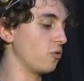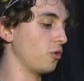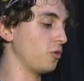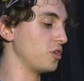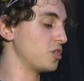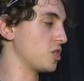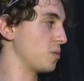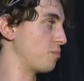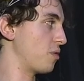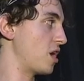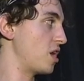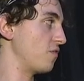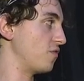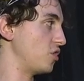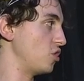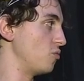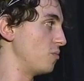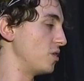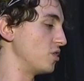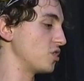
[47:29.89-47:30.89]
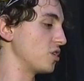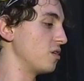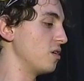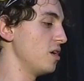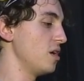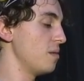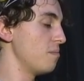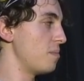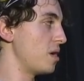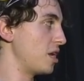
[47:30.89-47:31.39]
or at least the brain of humans and
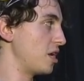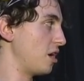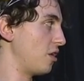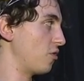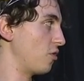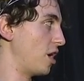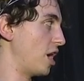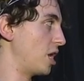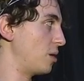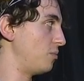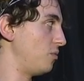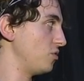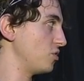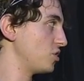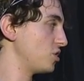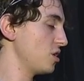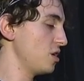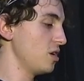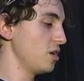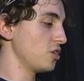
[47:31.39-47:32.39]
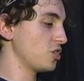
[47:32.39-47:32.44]
many other animals,